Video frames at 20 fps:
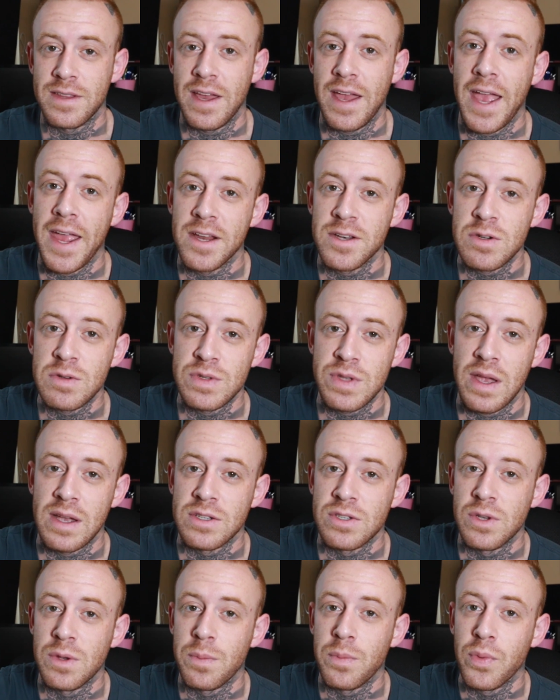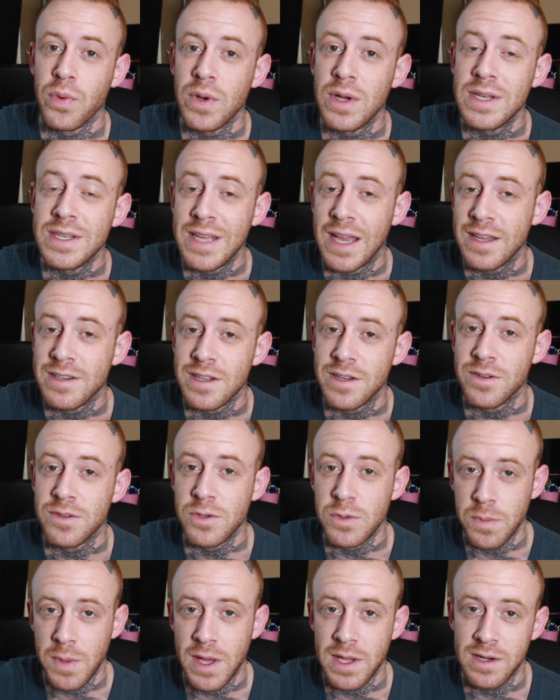that angels actually predated
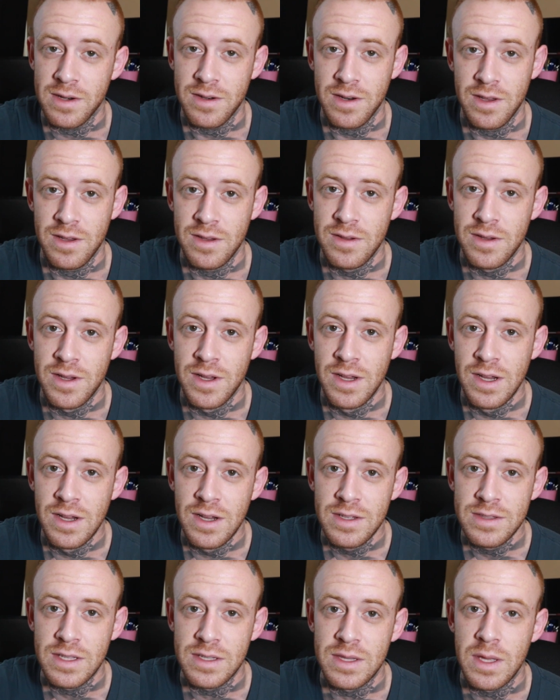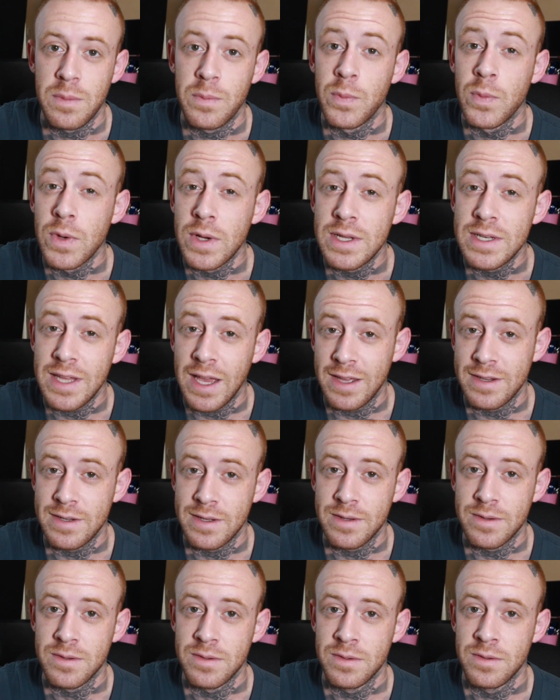humanity, that they
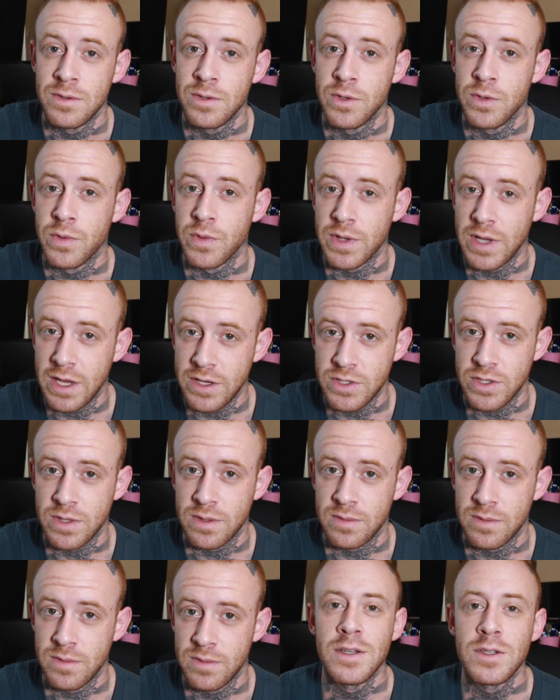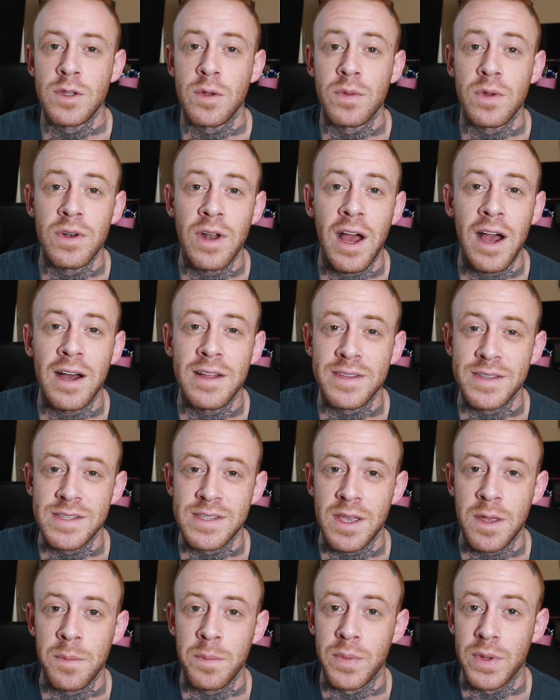predated creation. So they're not on the
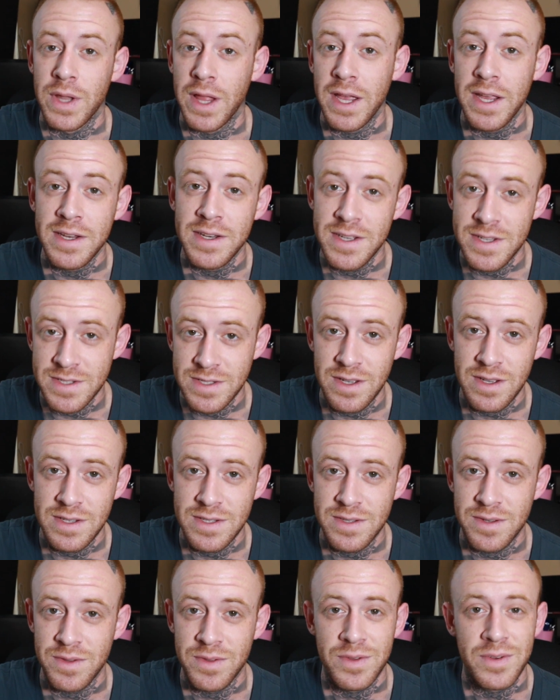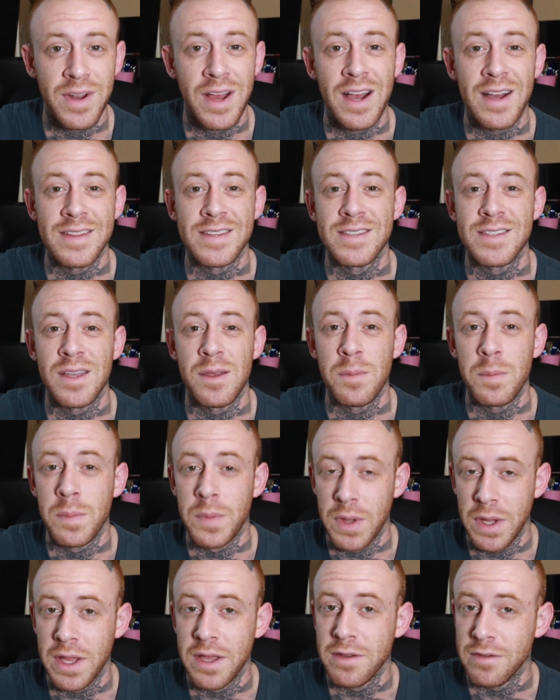same plane as us, and they're not on the same
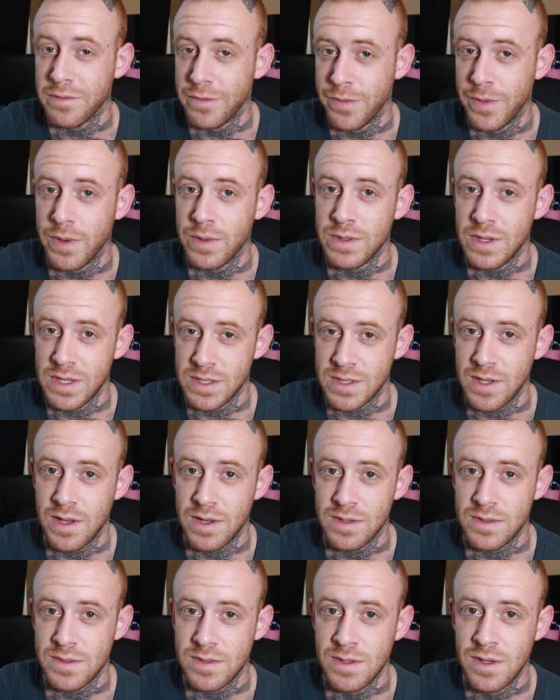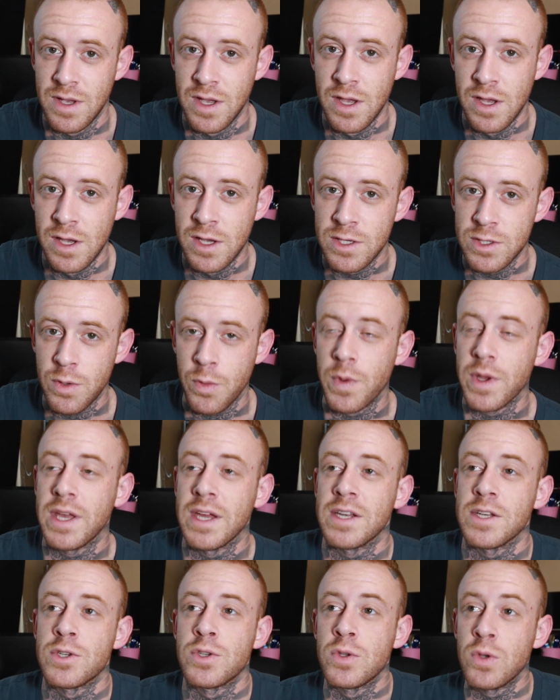playing field as us. So we
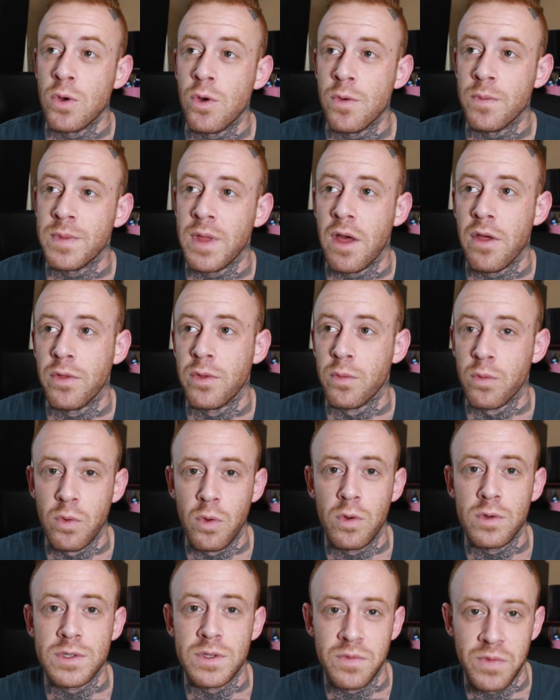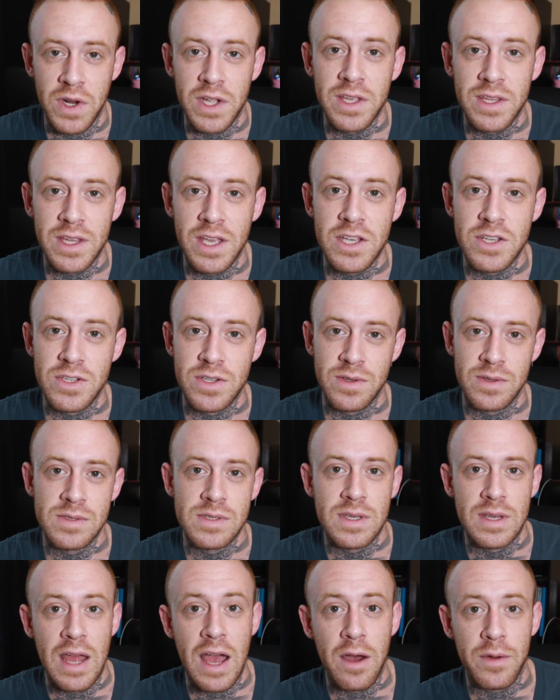can assume that the rules and
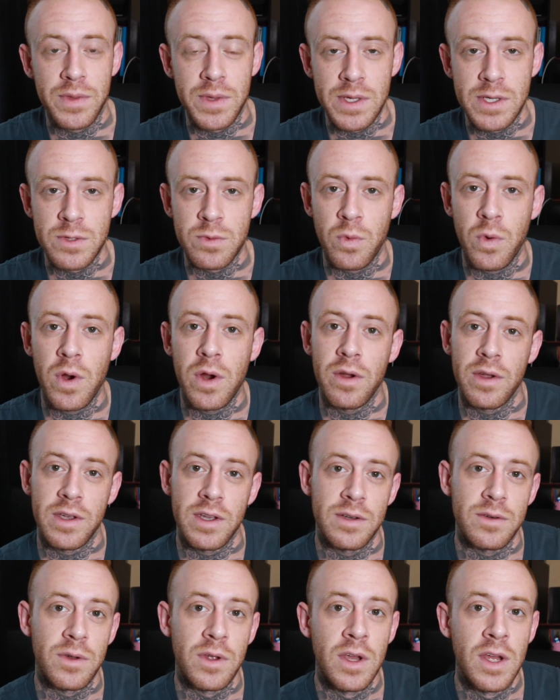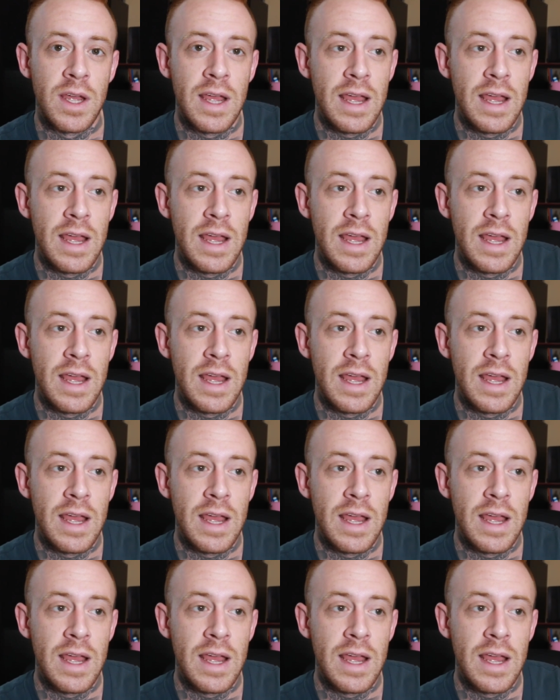regulations and how things work and